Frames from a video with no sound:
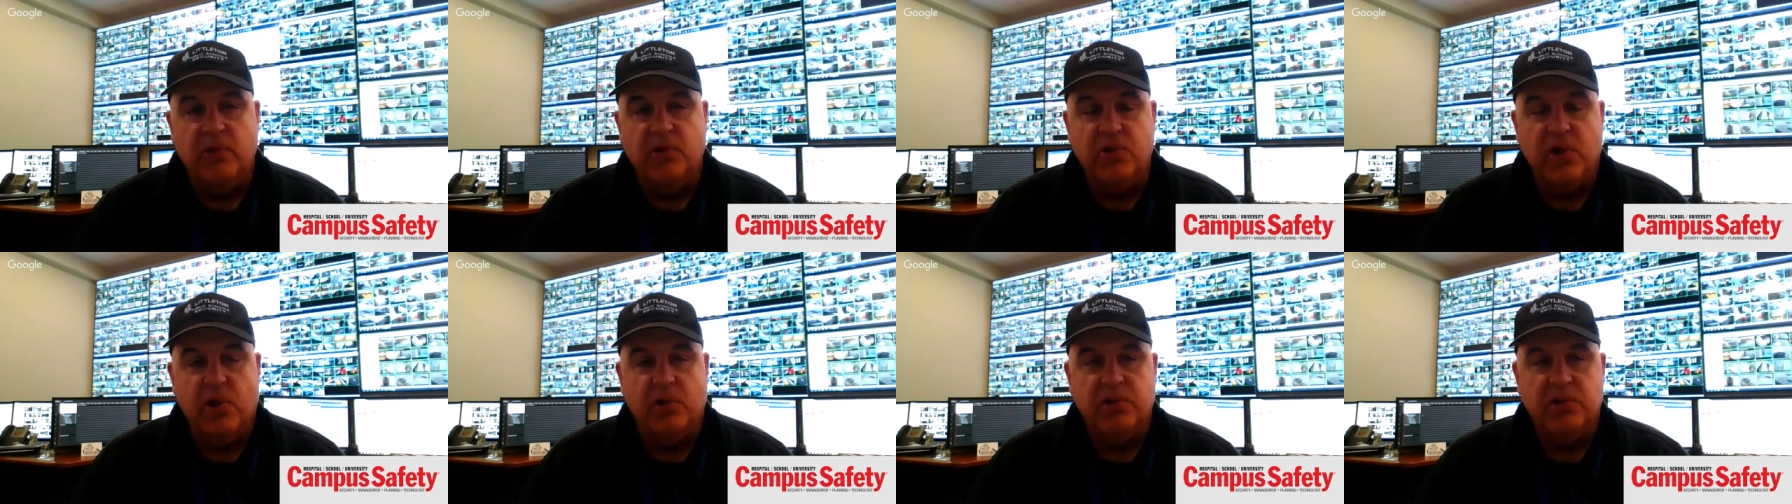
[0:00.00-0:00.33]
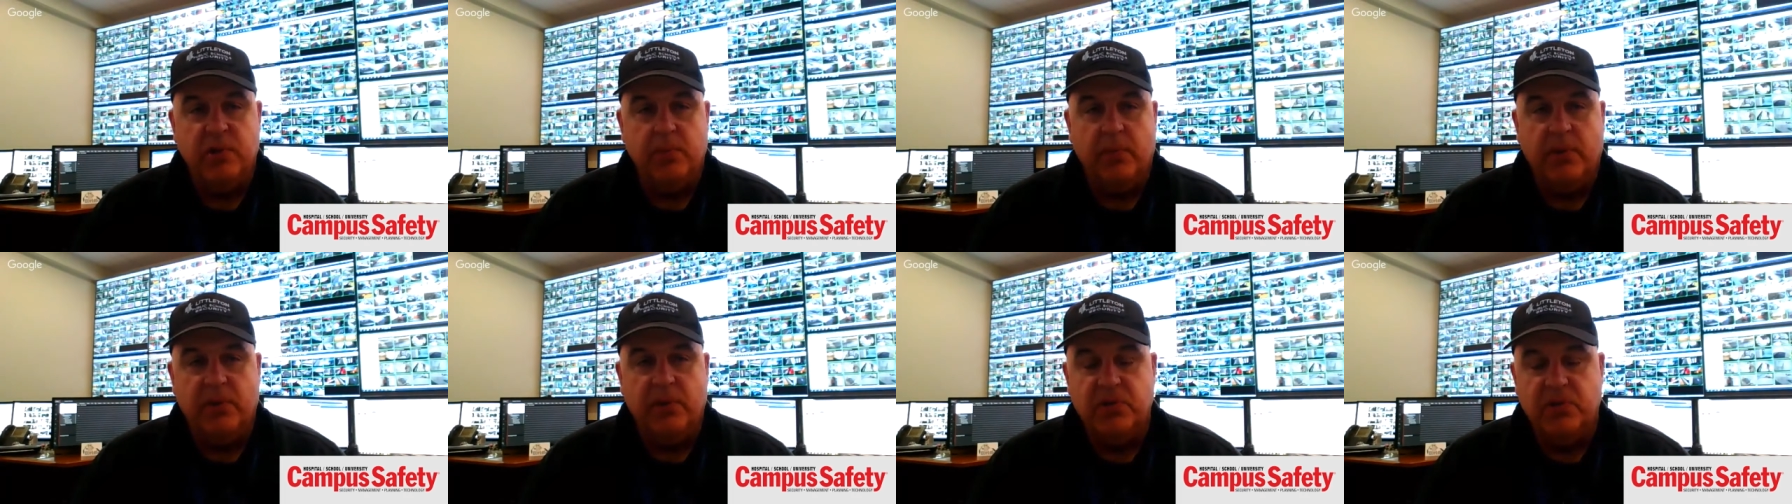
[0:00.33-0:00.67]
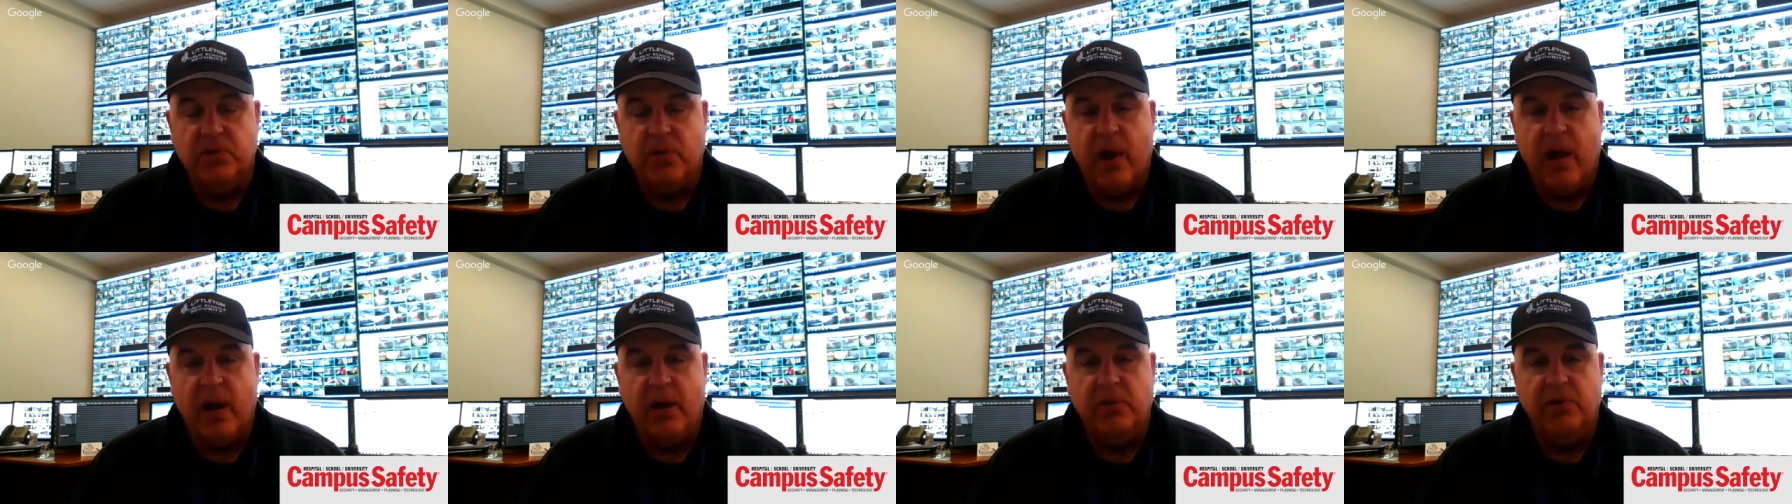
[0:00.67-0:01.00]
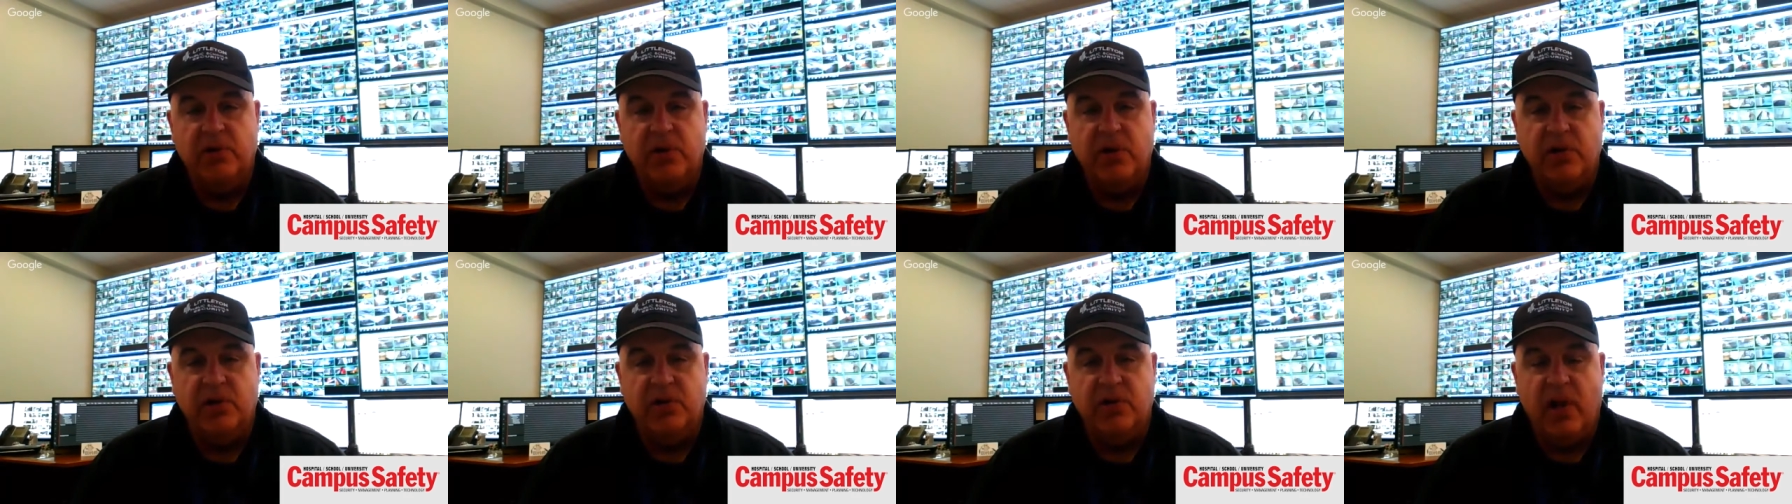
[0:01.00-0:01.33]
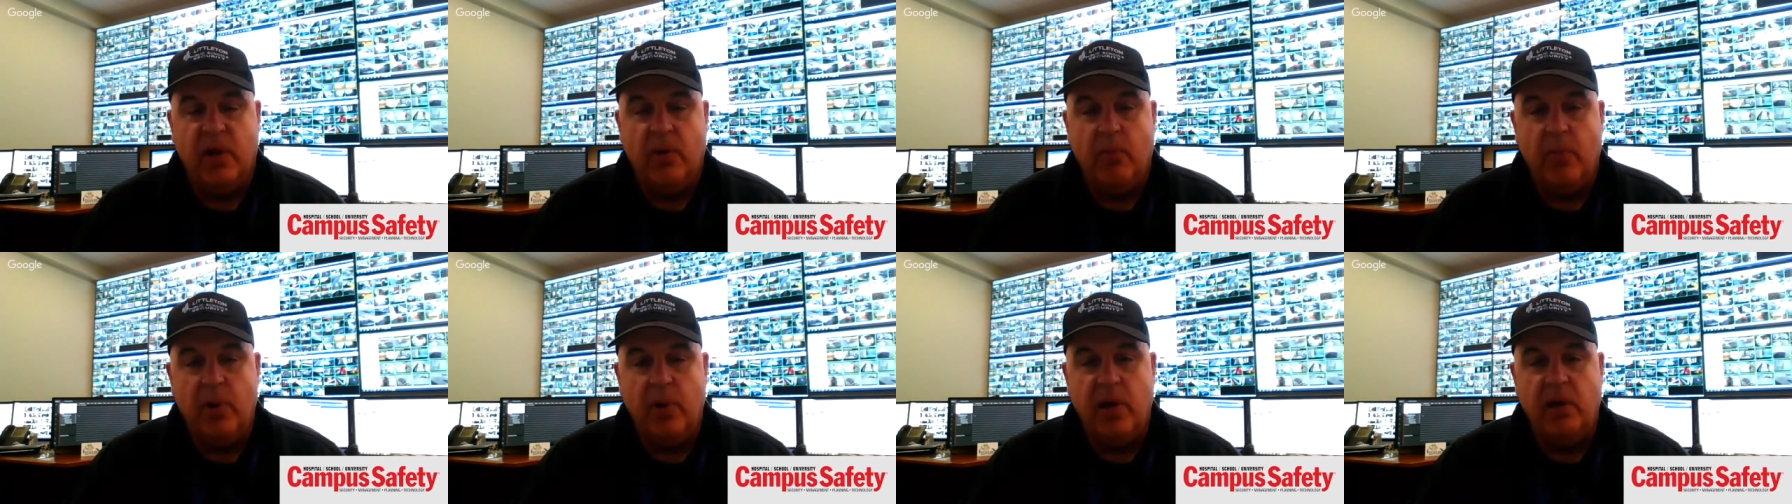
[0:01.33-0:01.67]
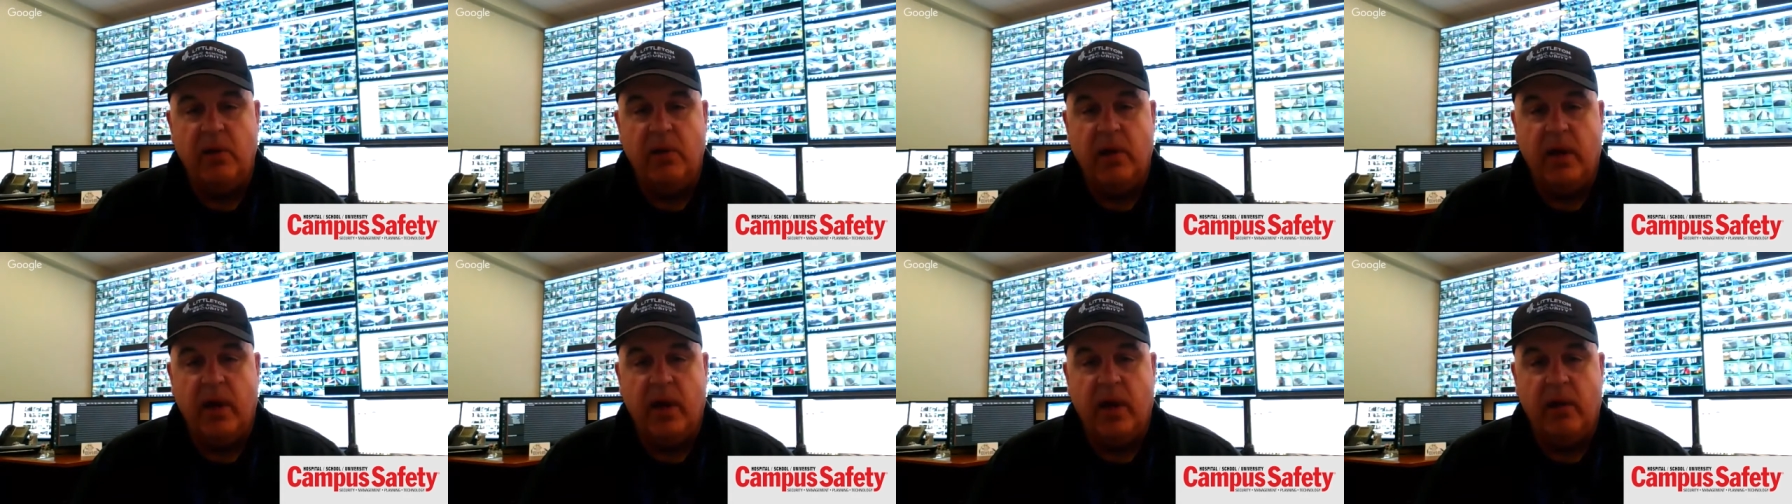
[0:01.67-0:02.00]
share some of the strategies that
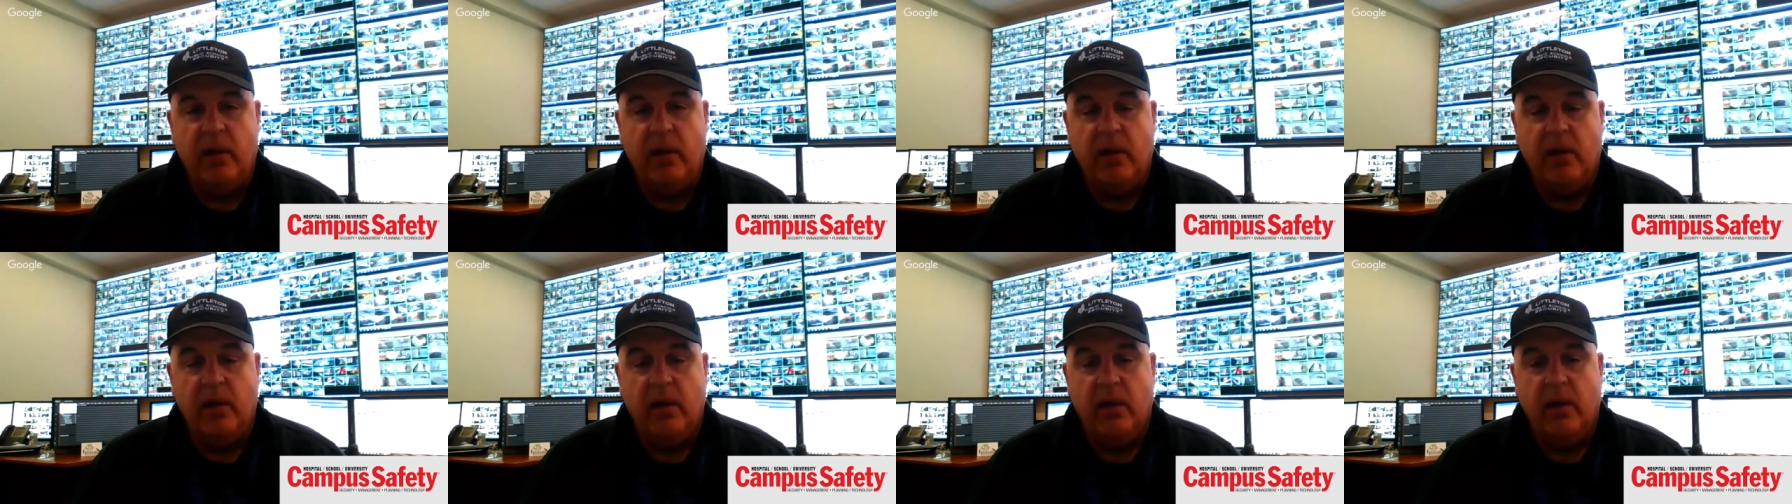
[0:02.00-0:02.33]
we did,